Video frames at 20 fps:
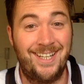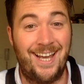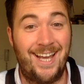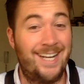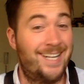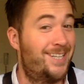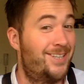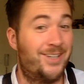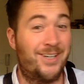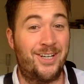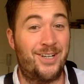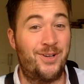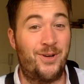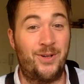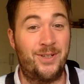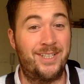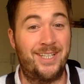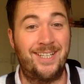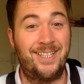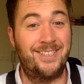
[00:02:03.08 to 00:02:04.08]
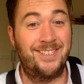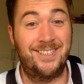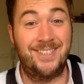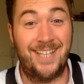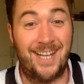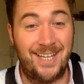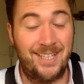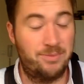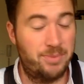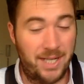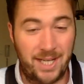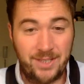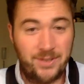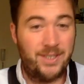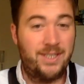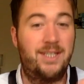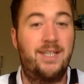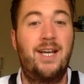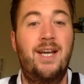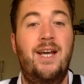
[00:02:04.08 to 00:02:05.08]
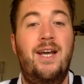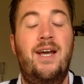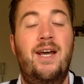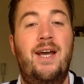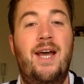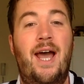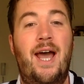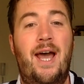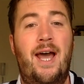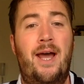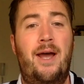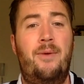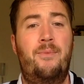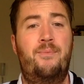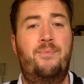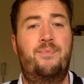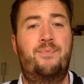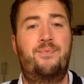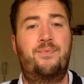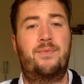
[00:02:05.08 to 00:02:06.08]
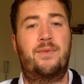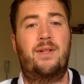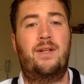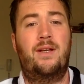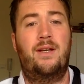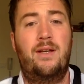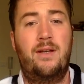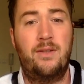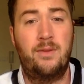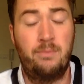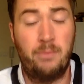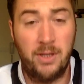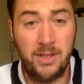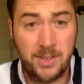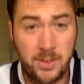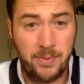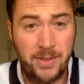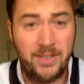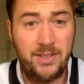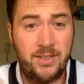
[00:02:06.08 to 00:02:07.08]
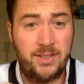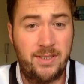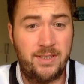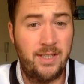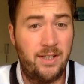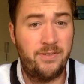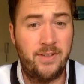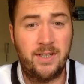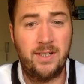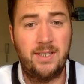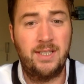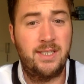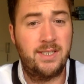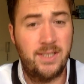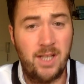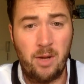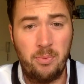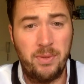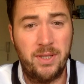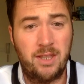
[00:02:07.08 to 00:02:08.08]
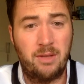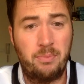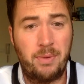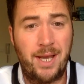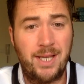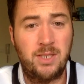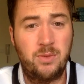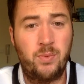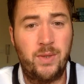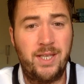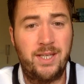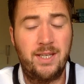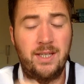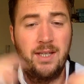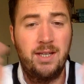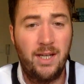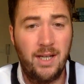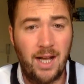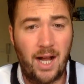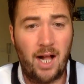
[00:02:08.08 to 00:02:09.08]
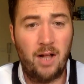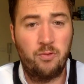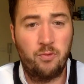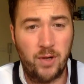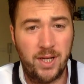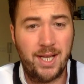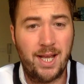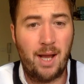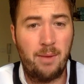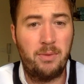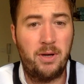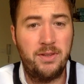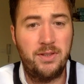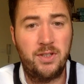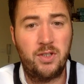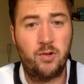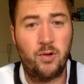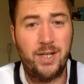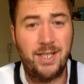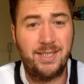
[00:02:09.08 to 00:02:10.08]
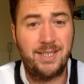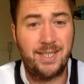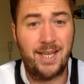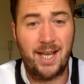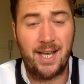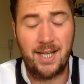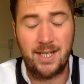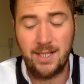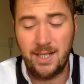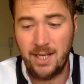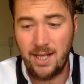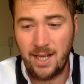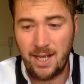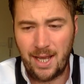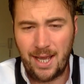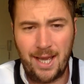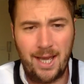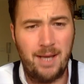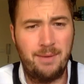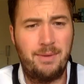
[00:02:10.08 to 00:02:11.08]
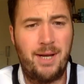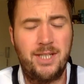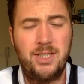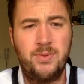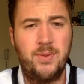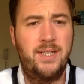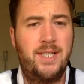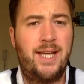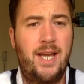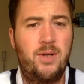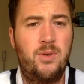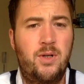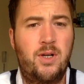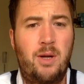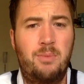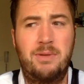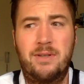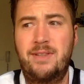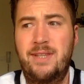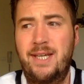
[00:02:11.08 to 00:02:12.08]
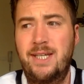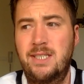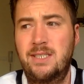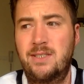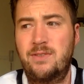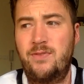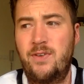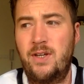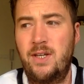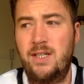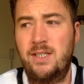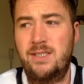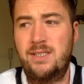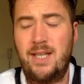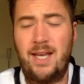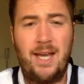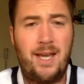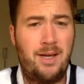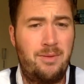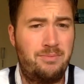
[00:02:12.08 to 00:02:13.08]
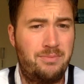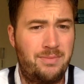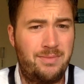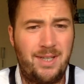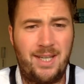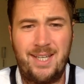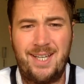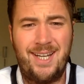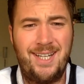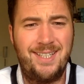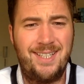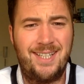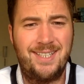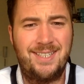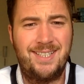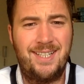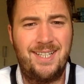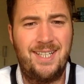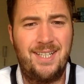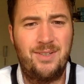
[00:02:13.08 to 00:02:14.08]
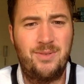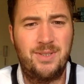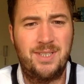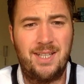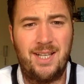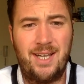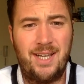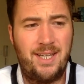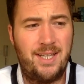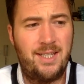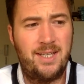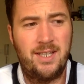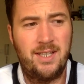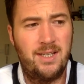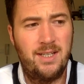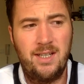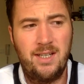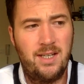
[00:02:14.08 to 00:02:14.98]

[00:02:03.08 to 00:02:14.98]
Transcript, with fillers: And I look at her all day and she's dying. But anyway, um, the month's been difficult. It's not been the best week. I'll recap on the trades here. Um, I just want to get to a couple of things first. Um, a guy yesterday was like,